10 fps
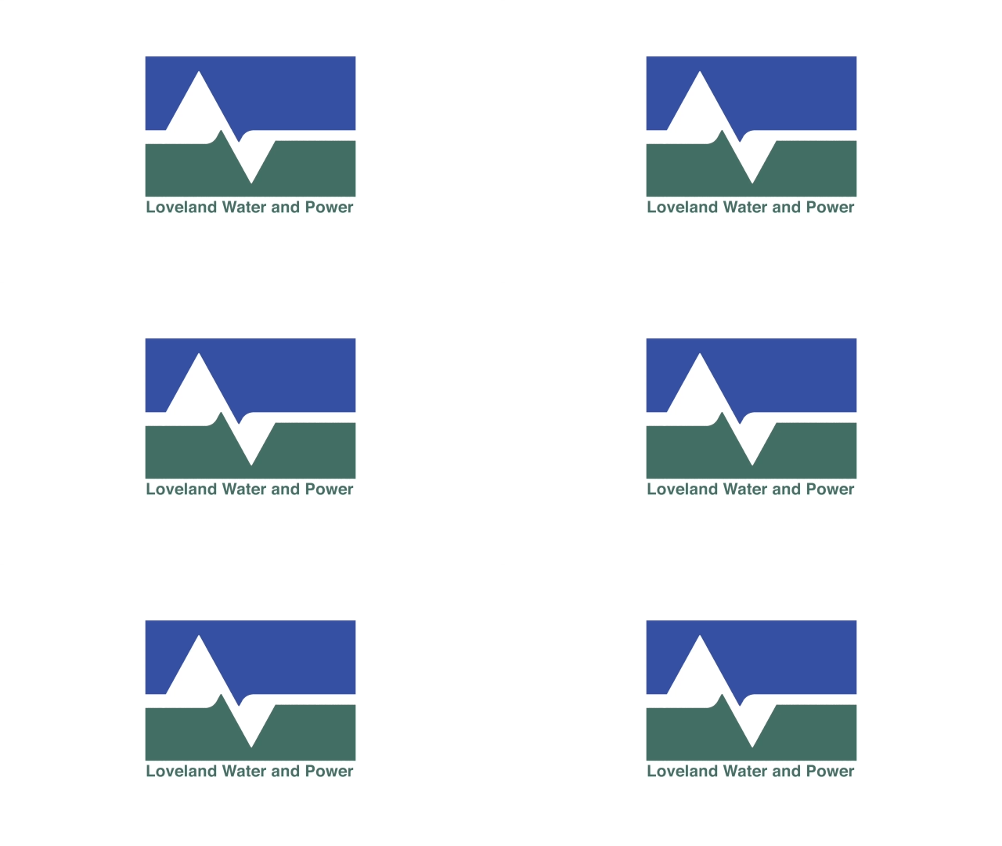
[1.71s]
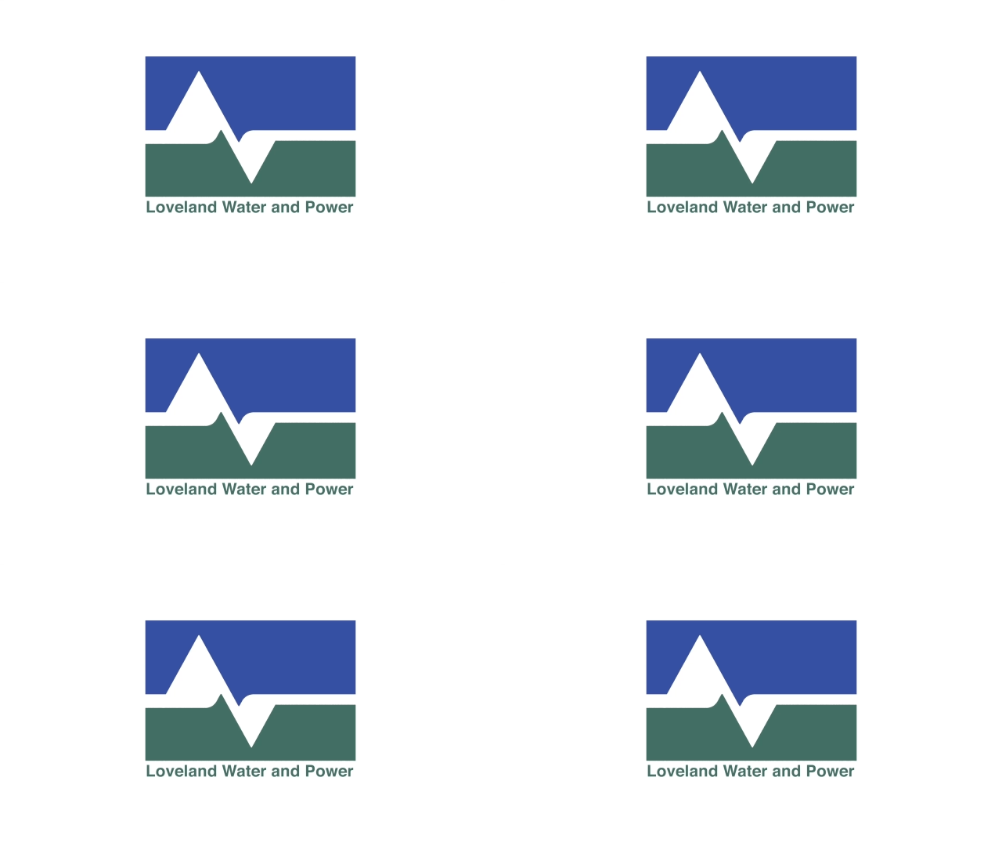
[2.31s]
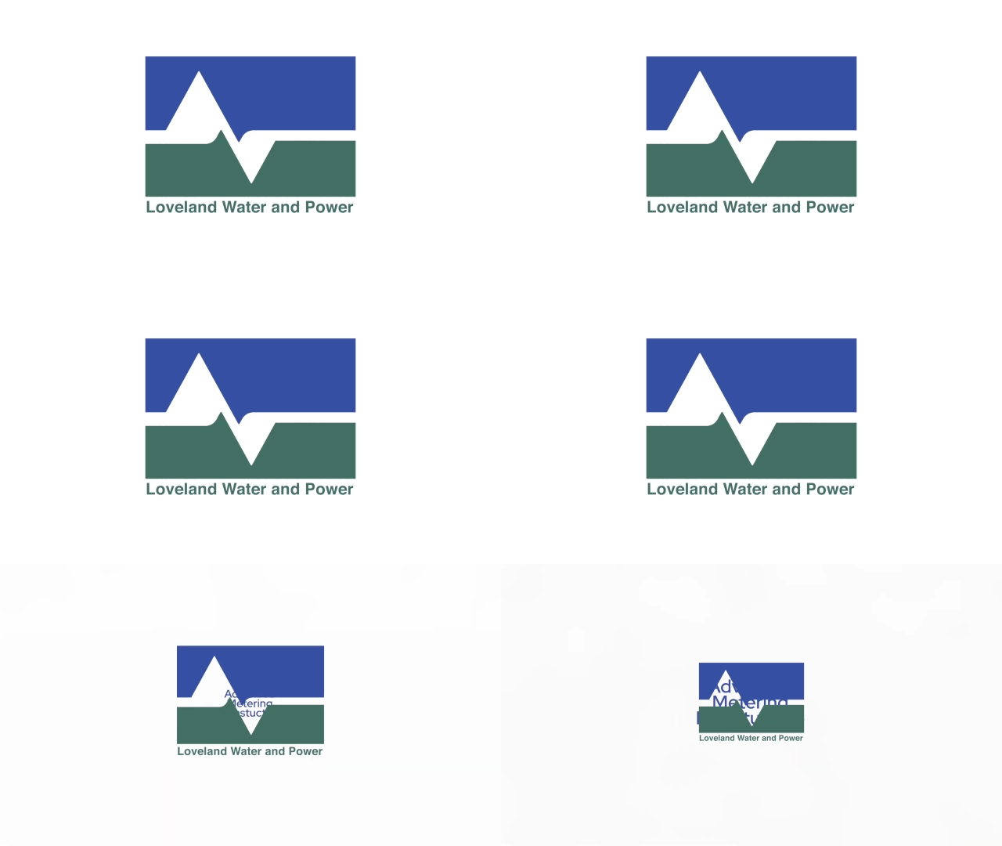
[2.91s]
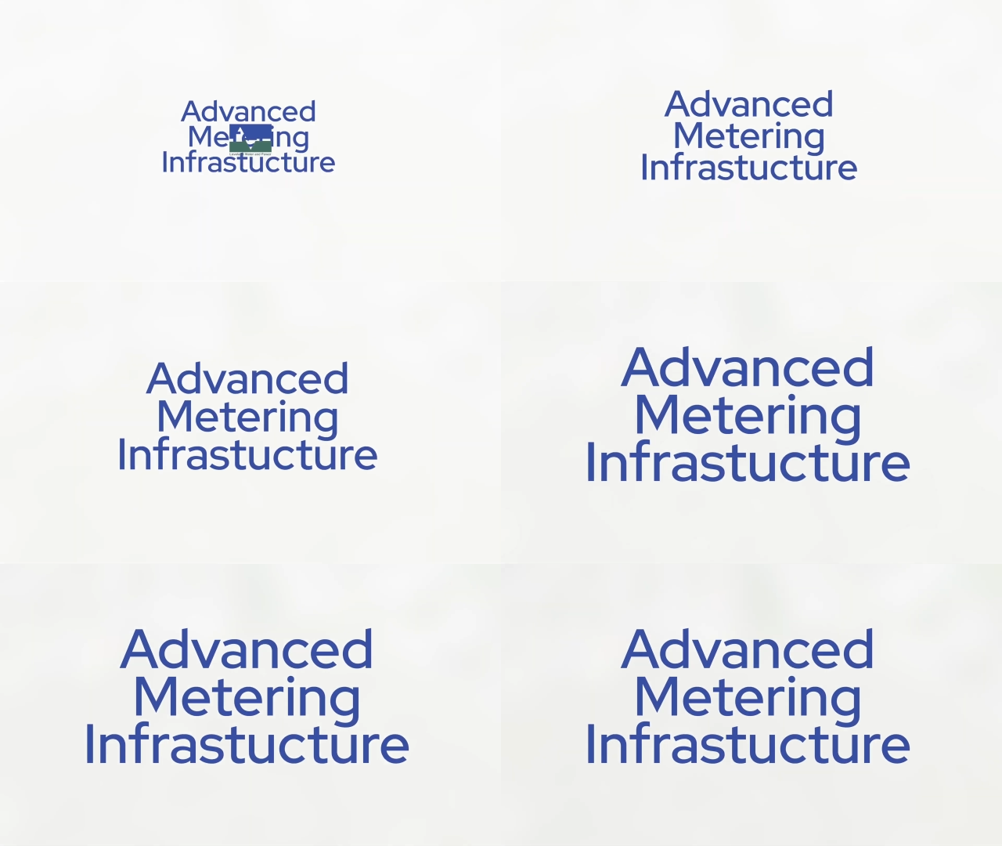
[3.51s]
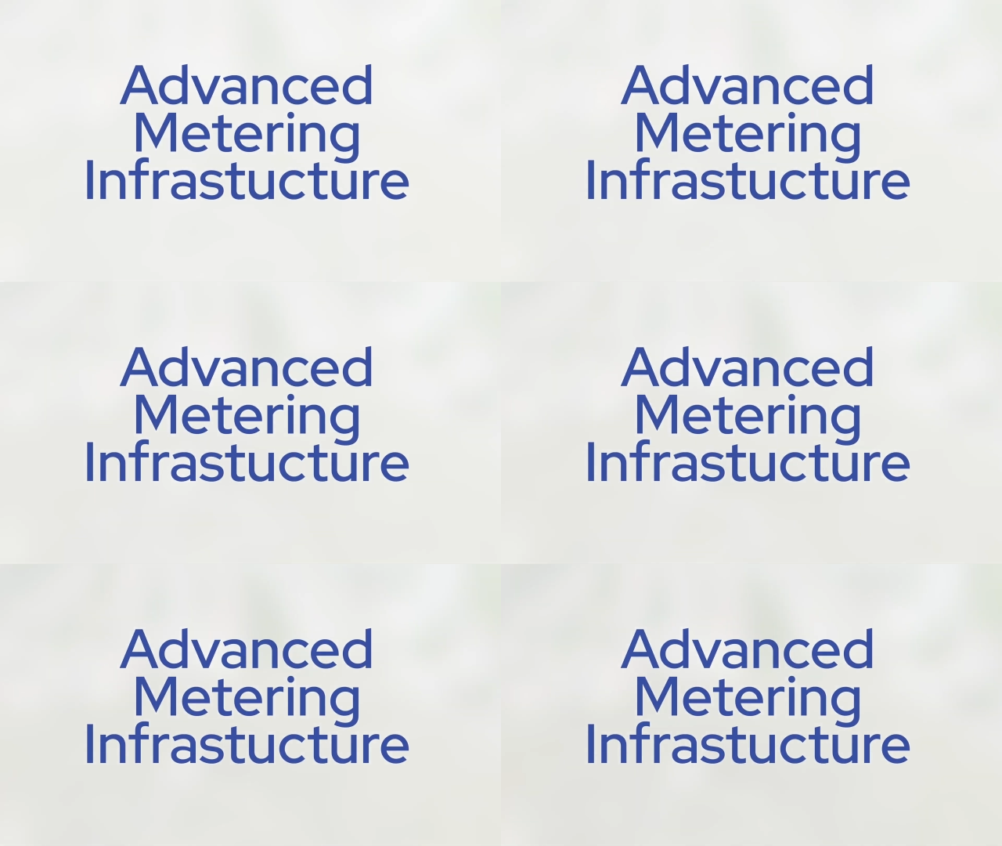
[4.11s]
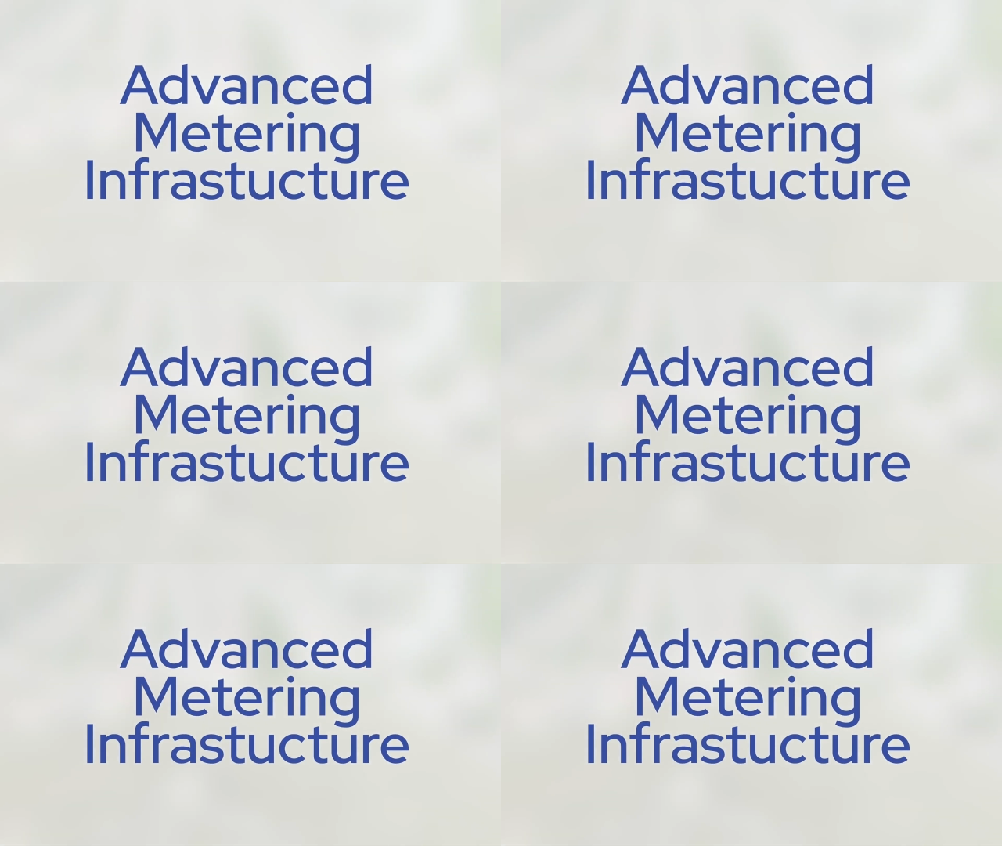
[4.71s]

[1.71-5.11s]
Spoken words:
[unreadable: no face in view]